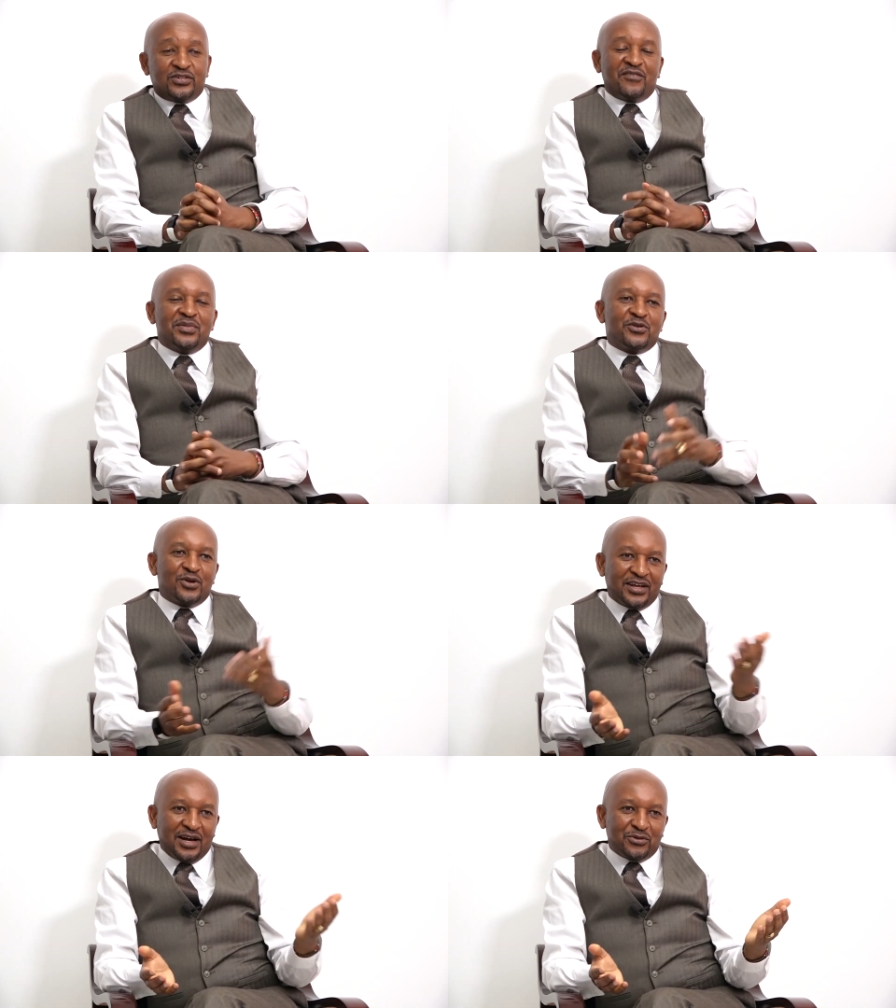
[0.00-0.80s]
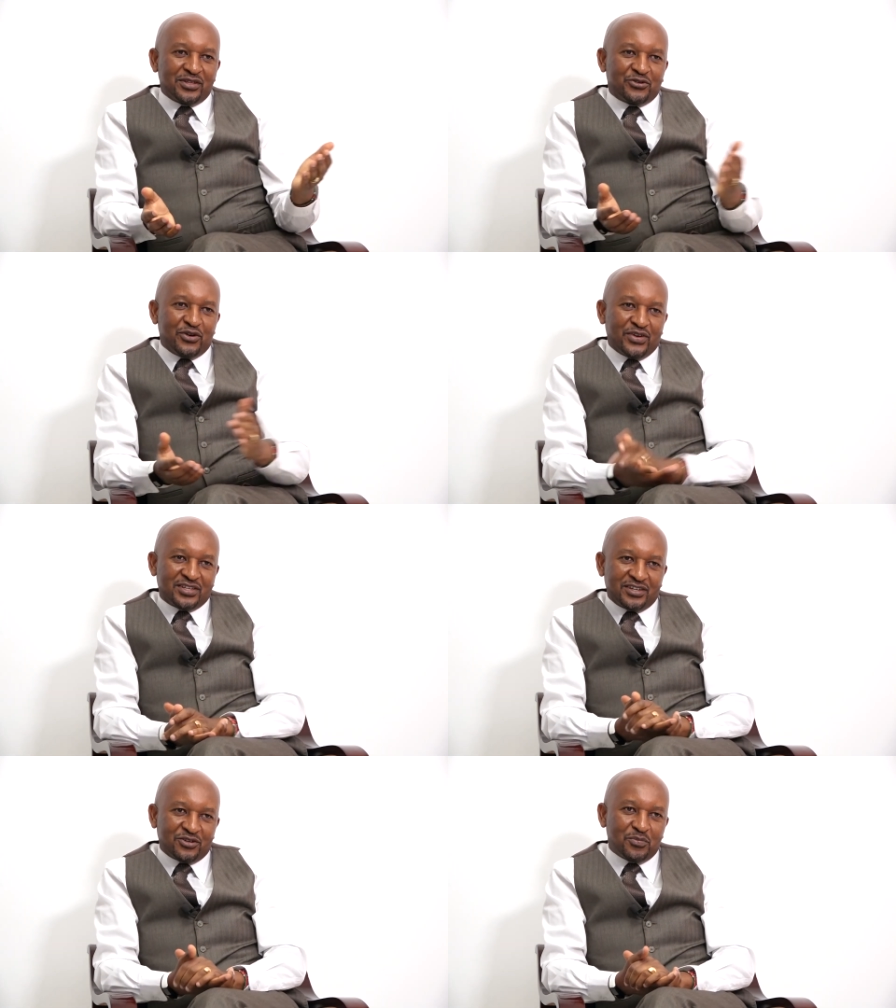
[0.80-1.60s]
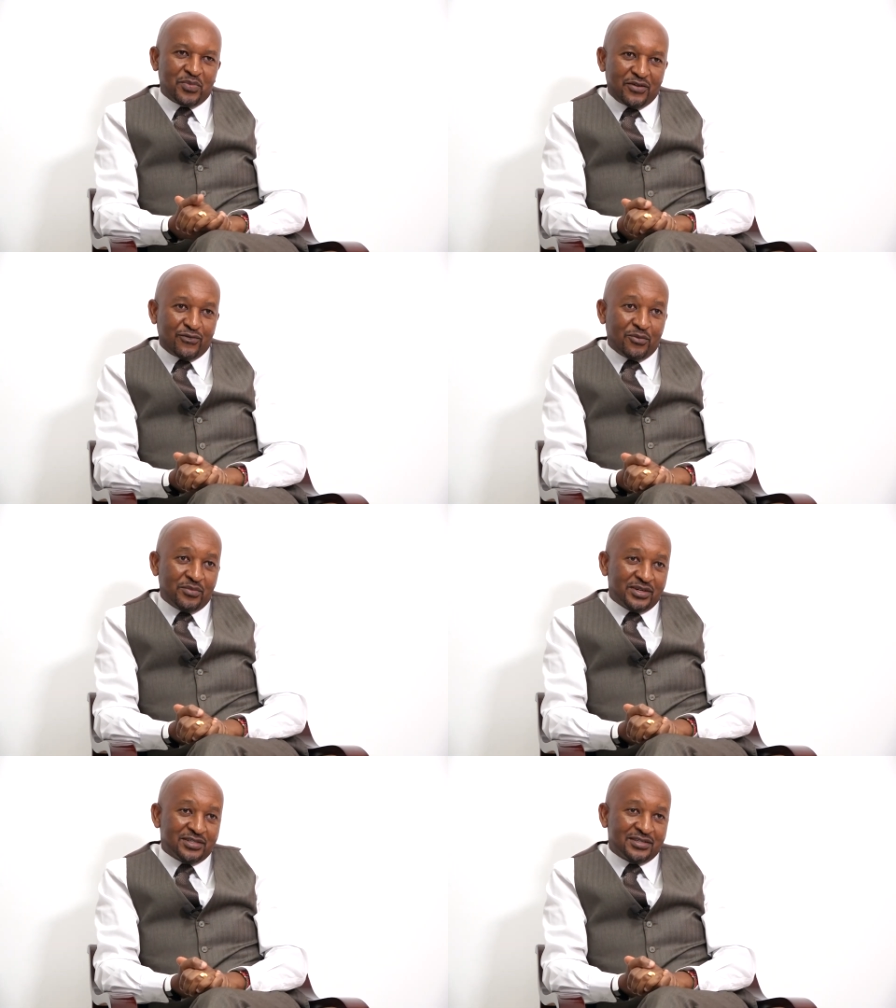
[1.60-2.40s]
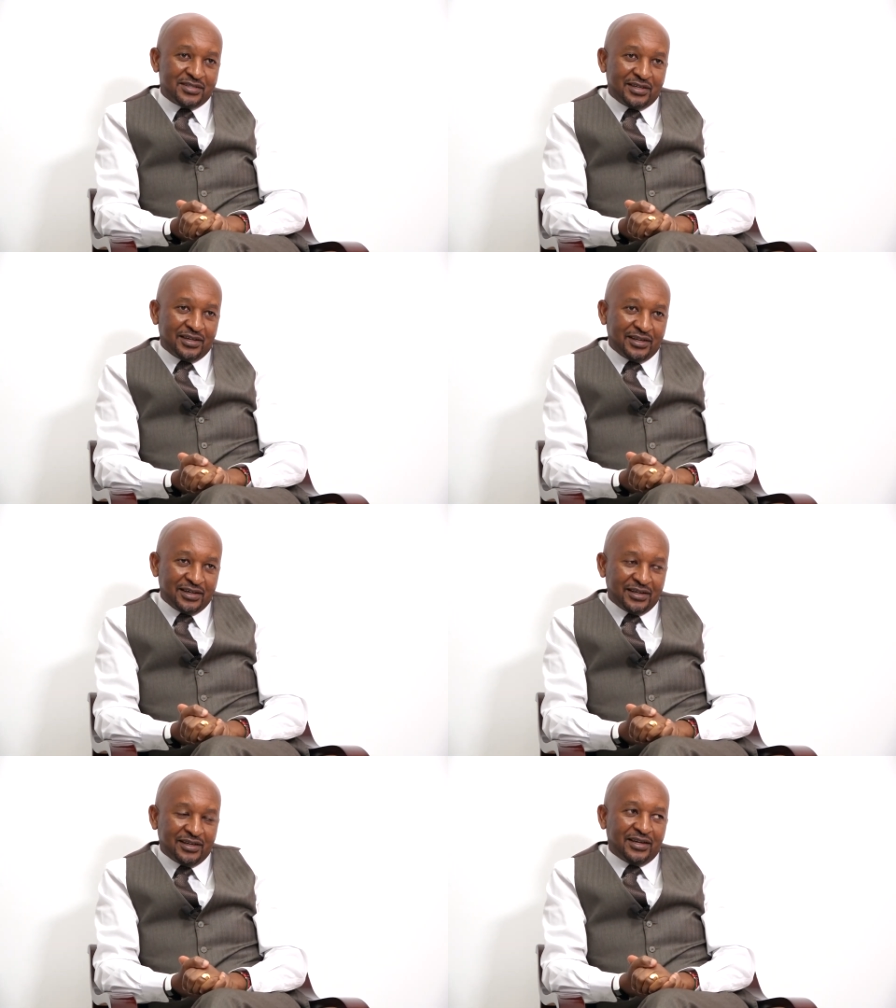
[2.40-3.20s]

have been rolling out this trade facilitation platform. It's an